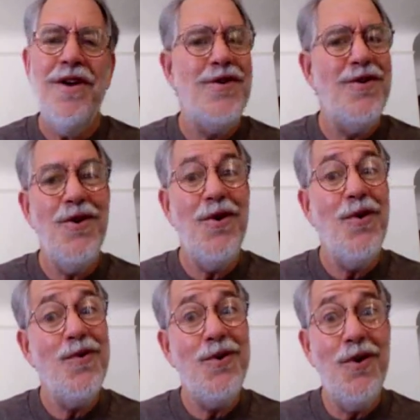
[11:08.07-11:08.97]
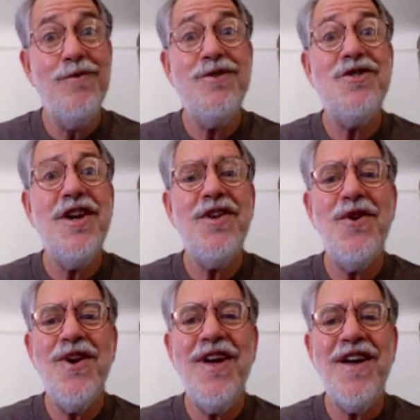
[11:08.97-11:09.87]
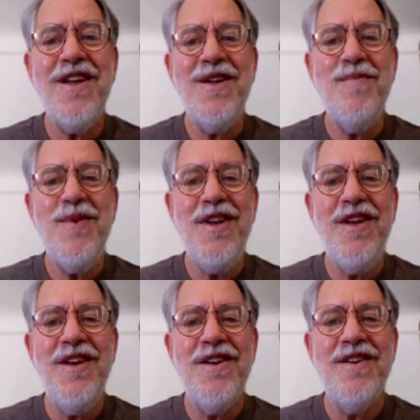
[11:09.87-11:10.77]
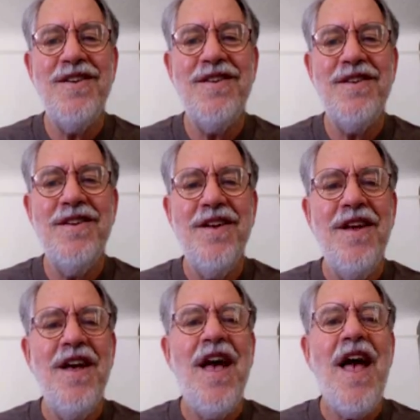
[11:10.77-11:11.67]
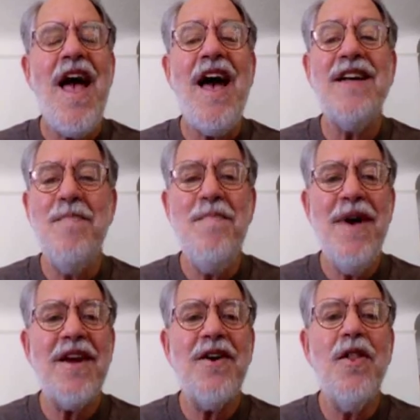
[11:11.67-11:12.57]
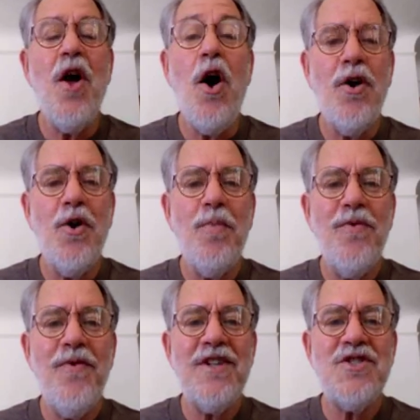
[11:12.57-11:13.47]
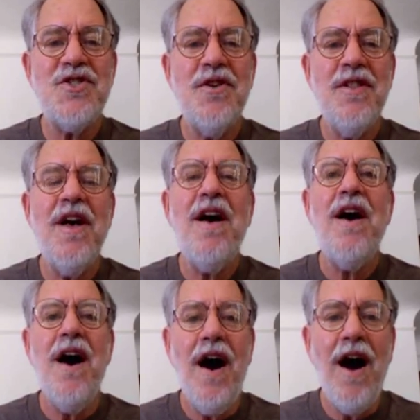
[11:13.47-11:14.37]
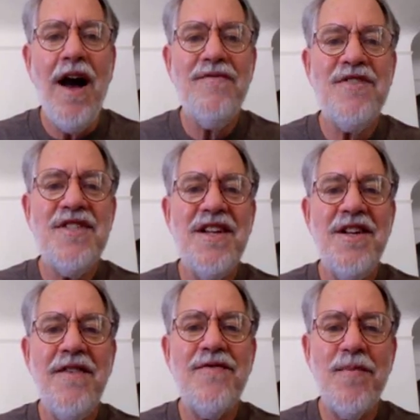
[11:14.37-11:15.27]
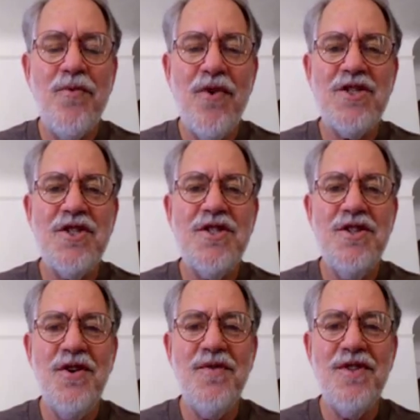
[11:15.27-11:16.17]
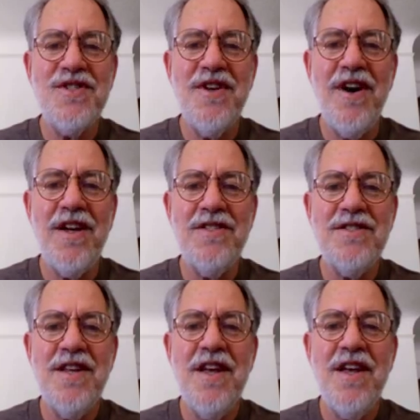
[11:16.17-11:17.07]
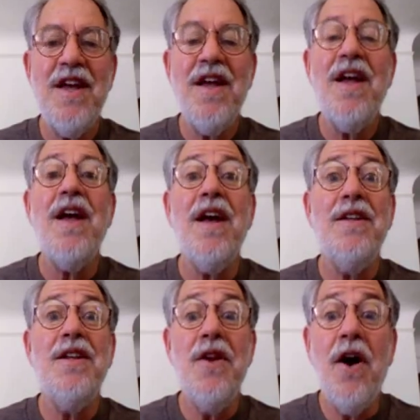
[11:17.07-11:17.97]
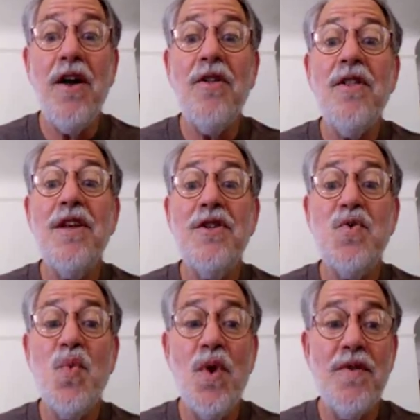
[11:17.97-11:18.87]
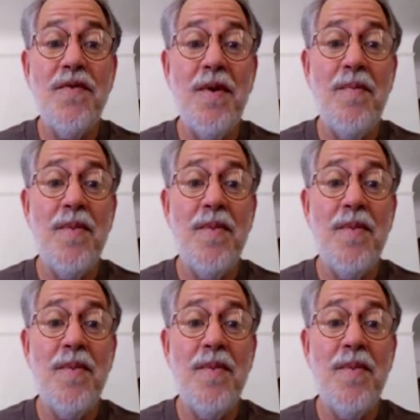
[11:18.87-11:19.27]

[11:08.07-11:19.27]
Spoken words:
No, don't shake your head at me. As a medical auto professional, I've seen enough depression to know the signs, and denial is one of them.